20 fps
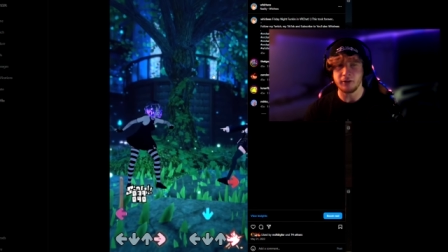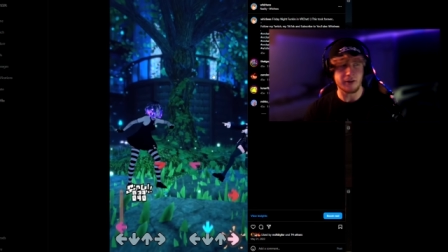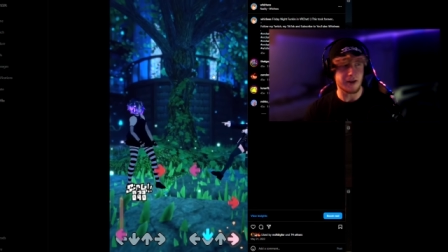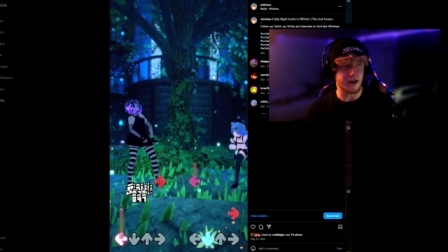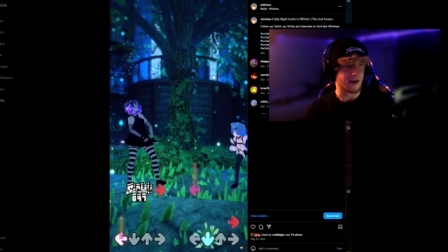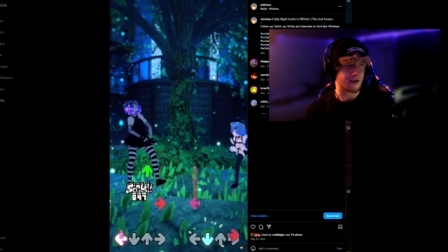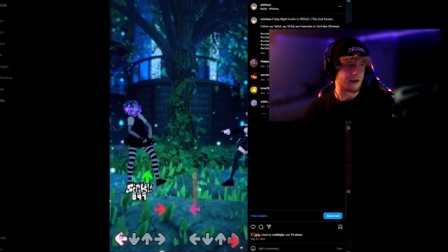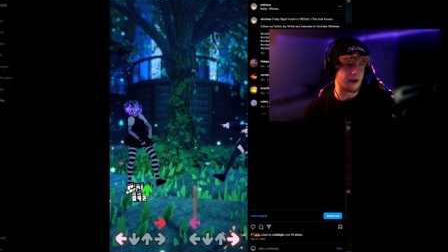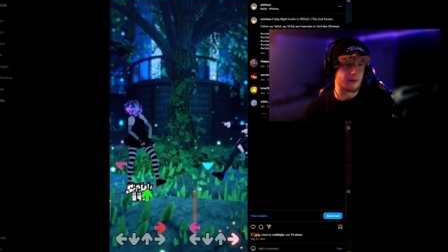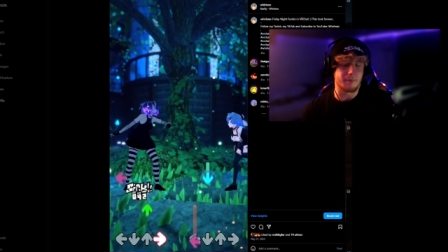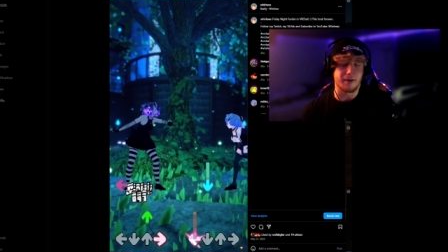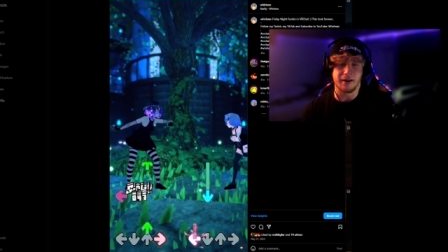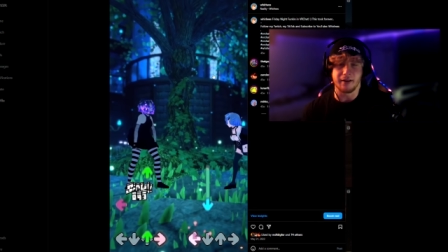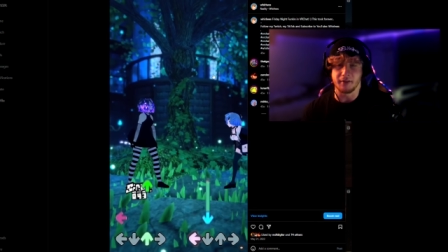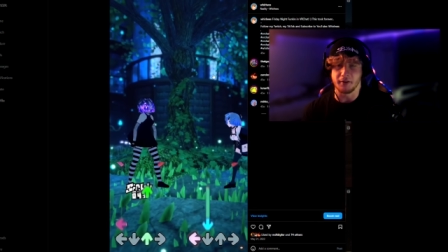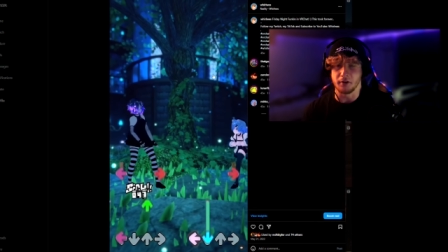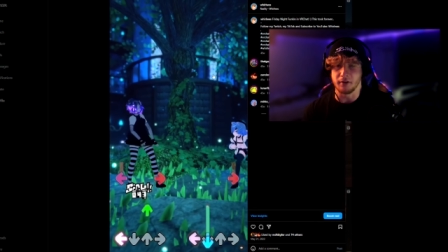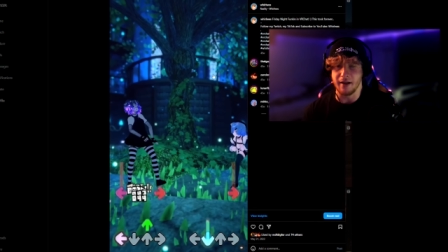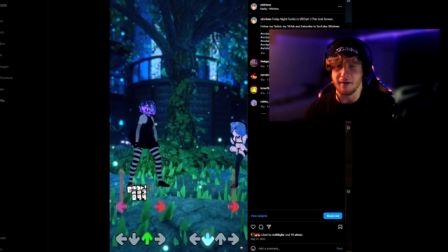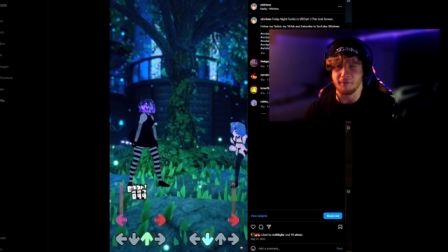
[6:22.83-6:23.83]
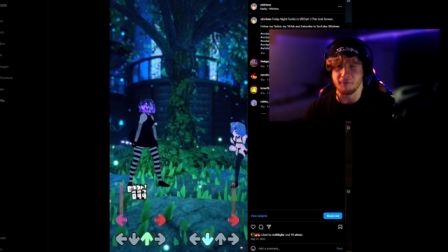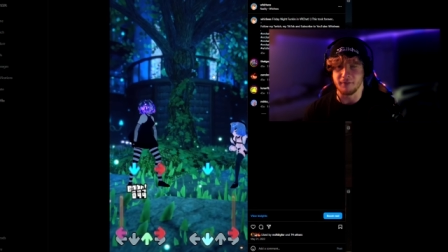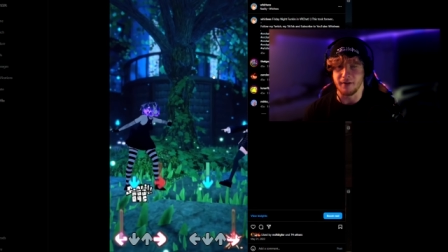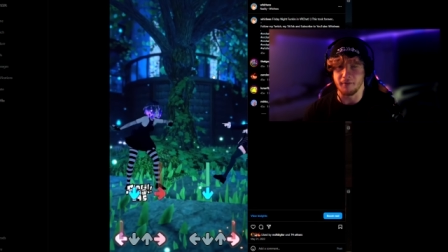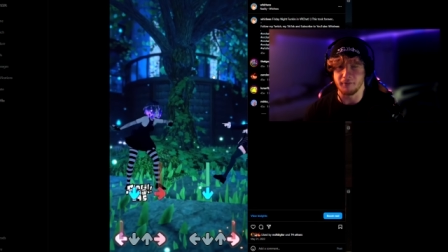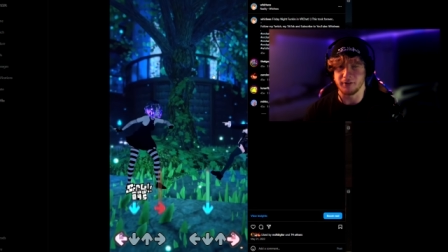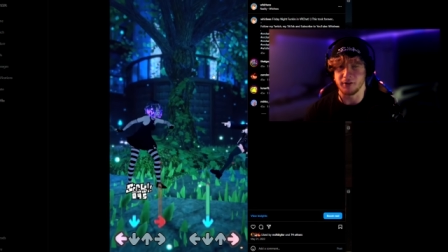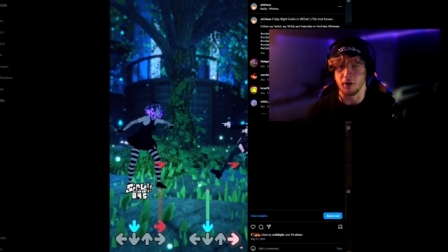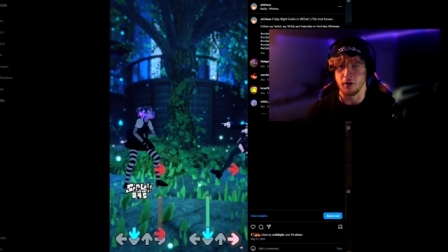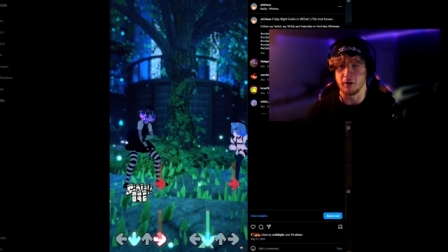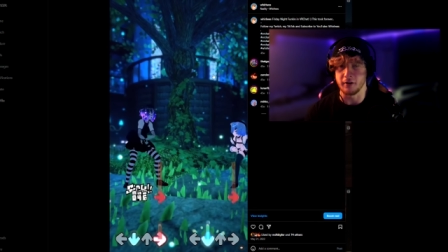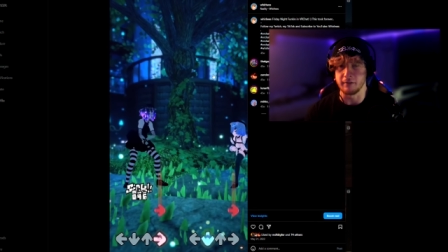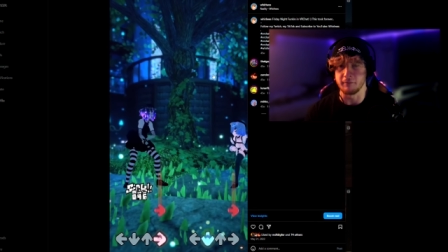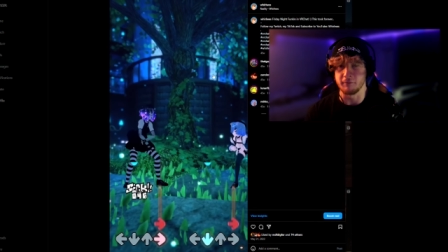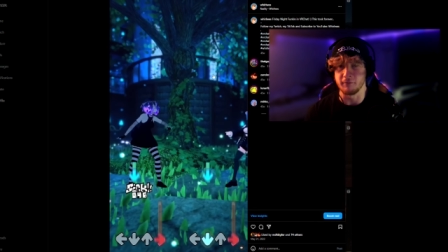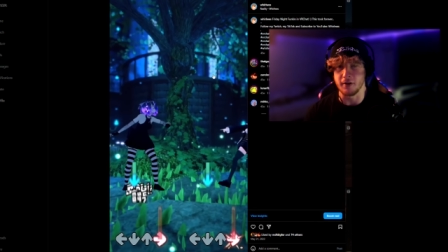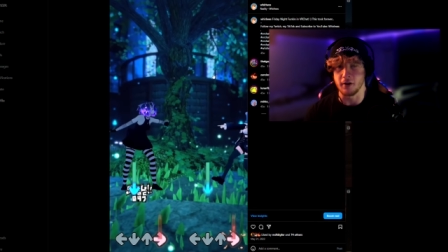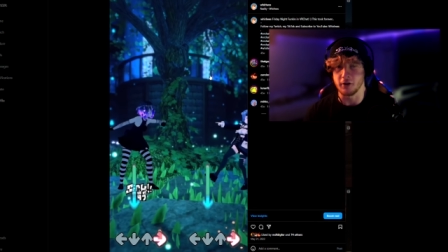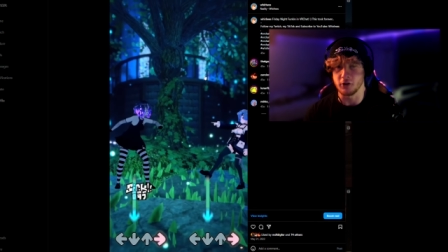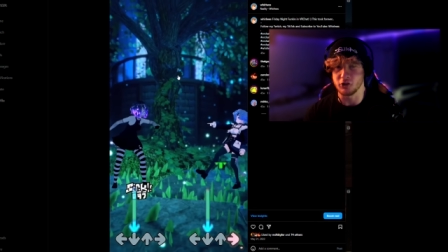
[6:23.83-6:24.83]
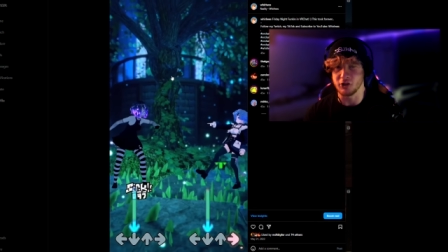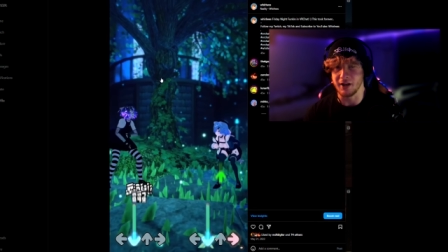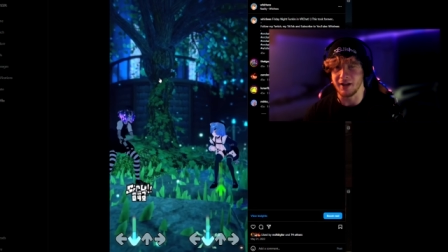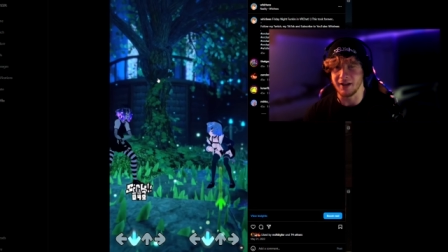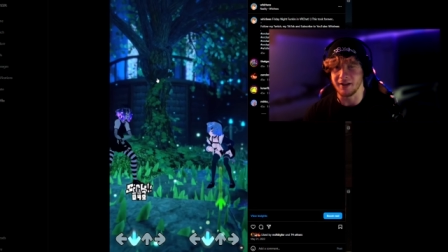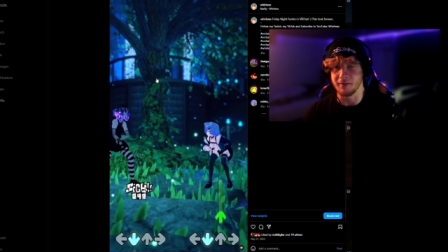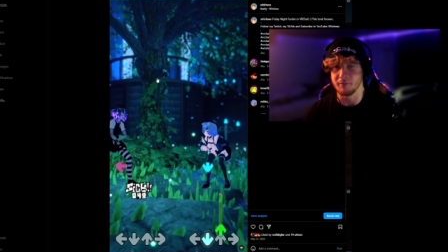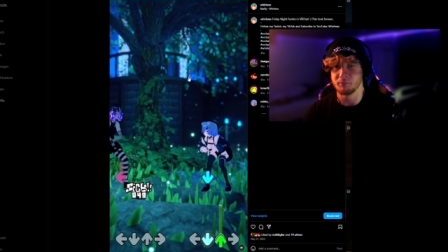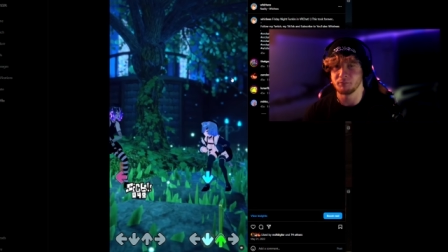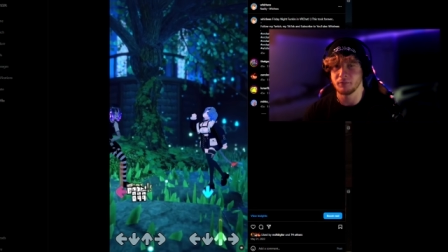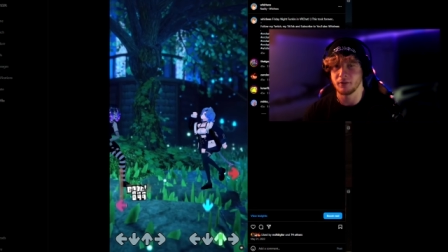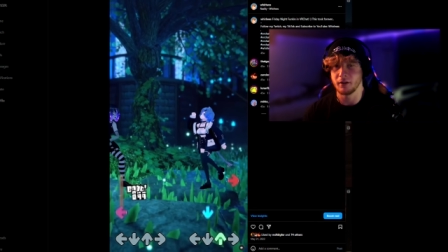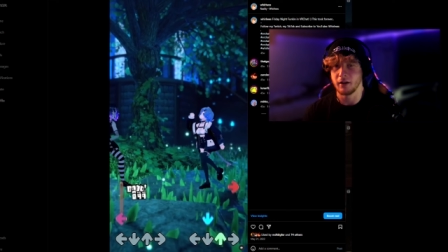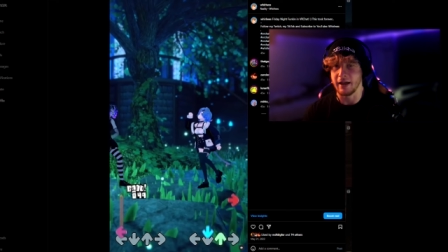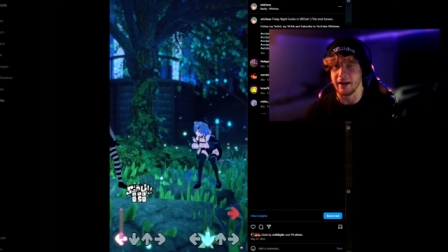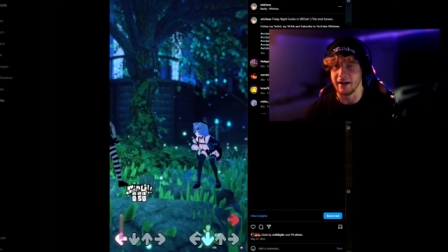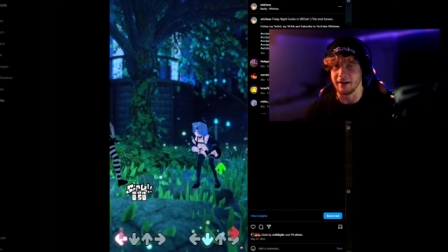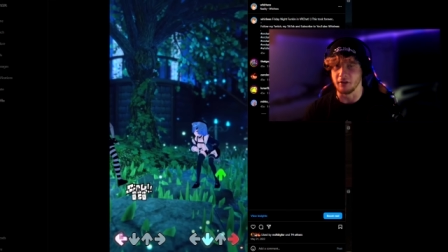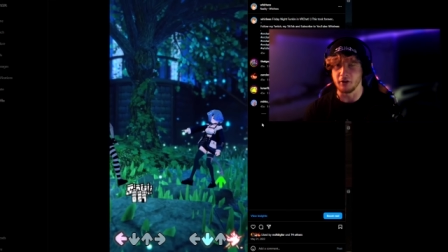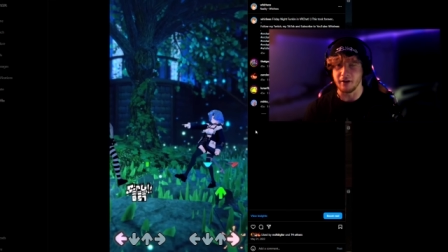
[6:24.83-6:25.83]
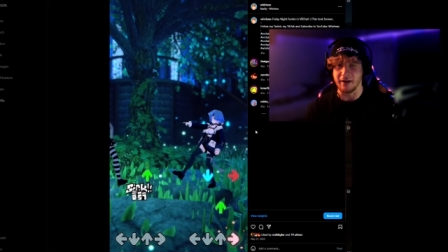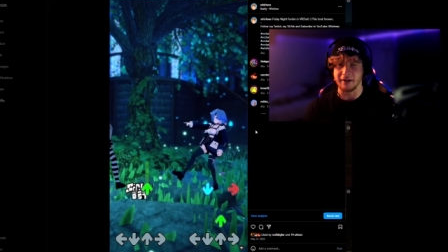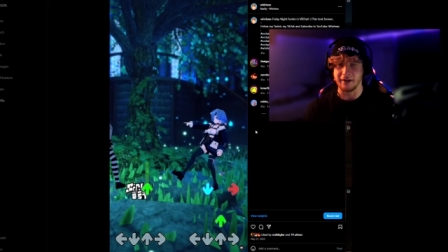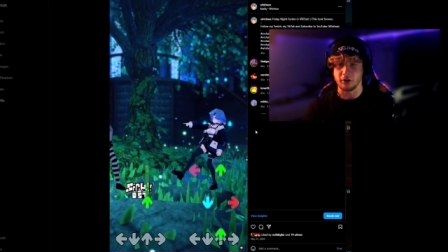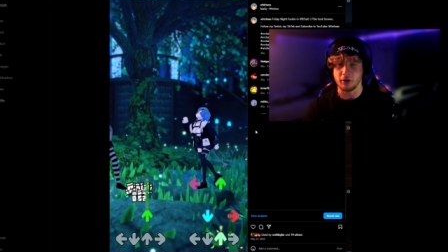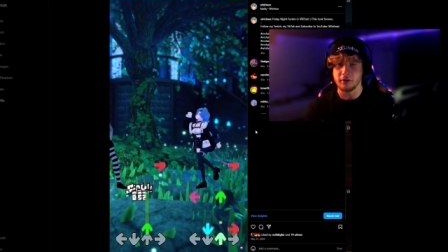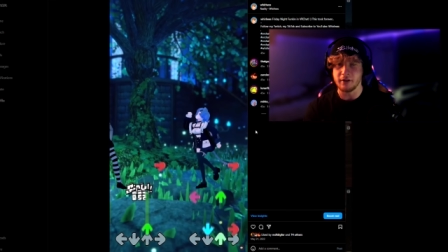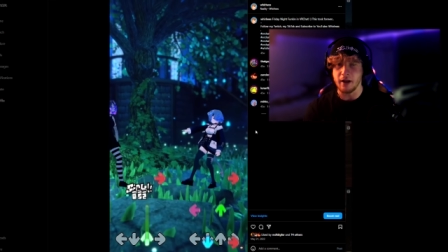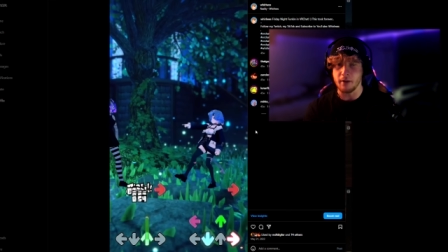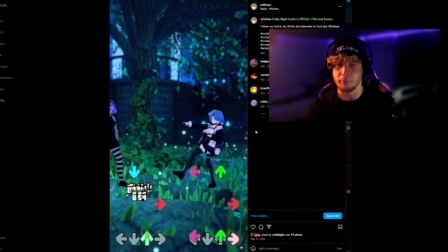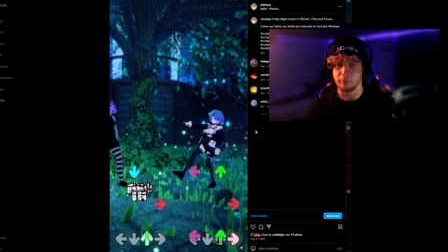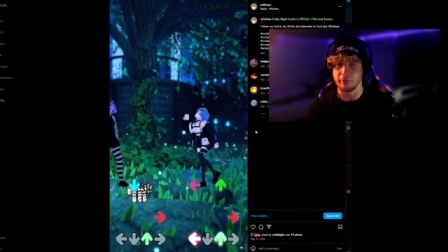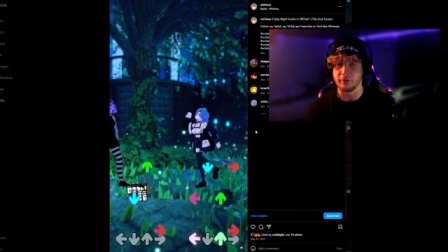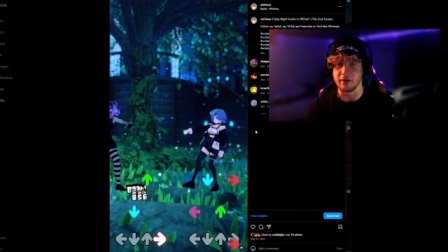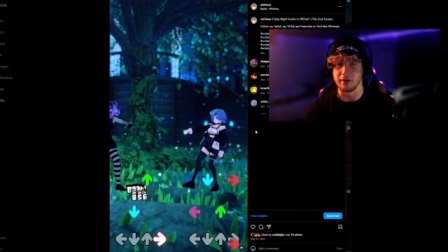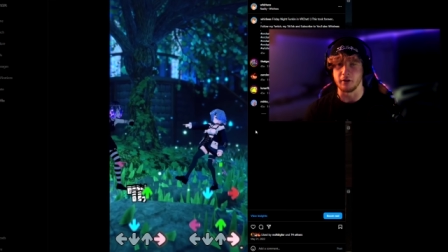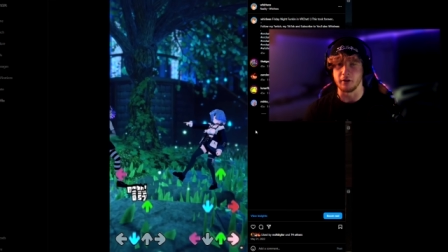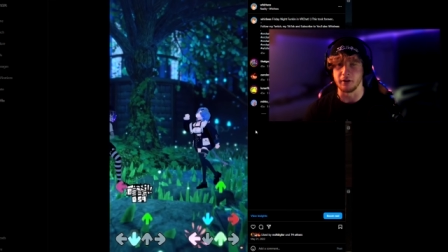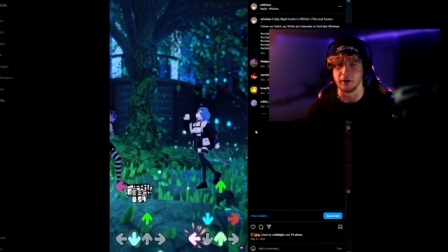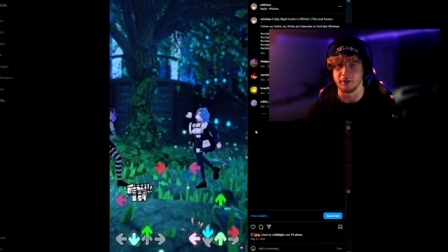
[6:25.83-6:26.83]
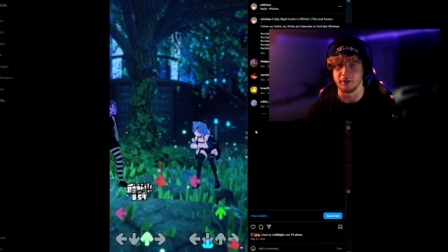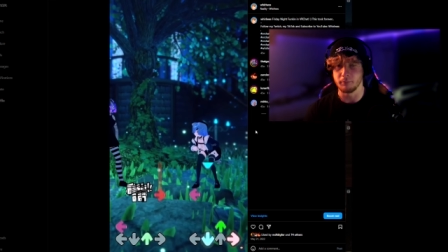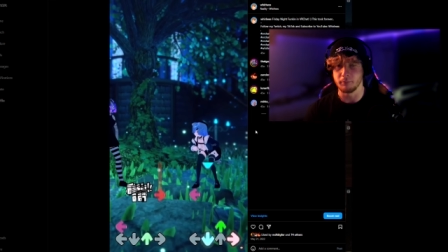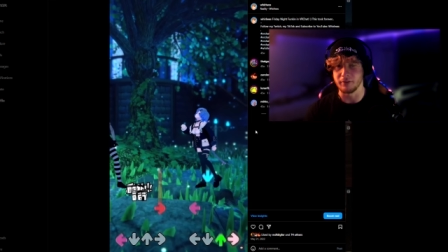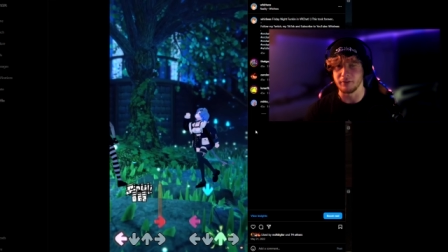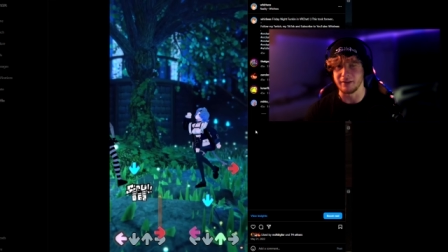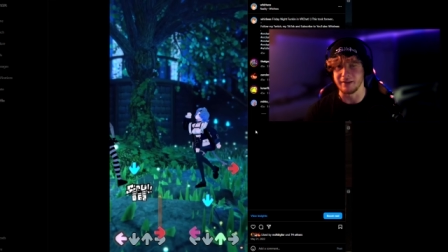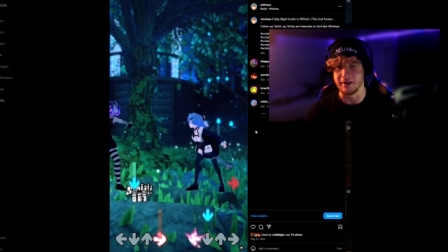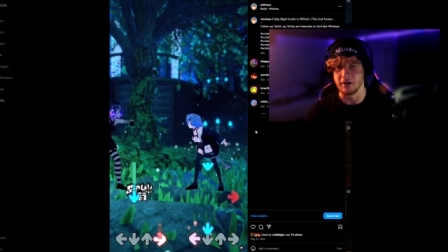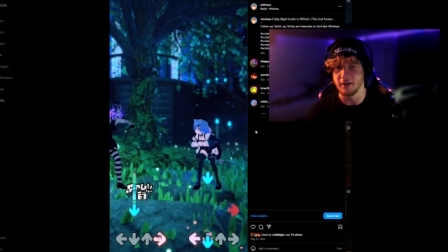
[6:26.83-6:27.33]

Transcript: So yeah, I made a little F N F song in VRChat, and it looked, it turned out pretty good.